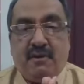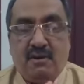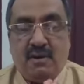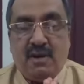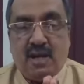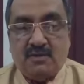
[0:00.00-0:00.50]

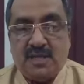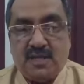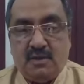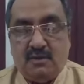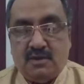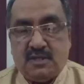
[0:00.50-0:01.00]
all
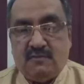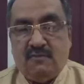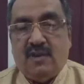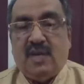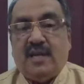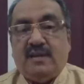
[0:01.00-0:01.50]
housing
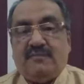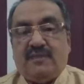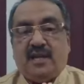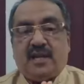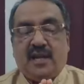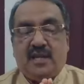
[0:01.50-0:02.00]
loans will
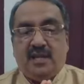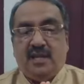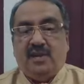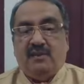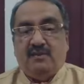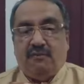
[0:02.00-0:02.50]

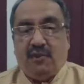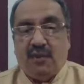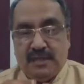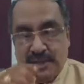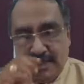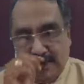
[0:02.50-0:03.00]
definitely
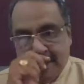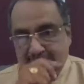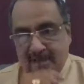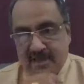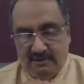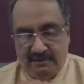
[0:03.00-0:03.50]
fall in the
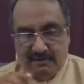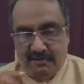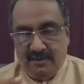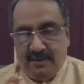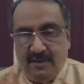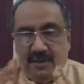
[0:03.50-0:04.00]
category of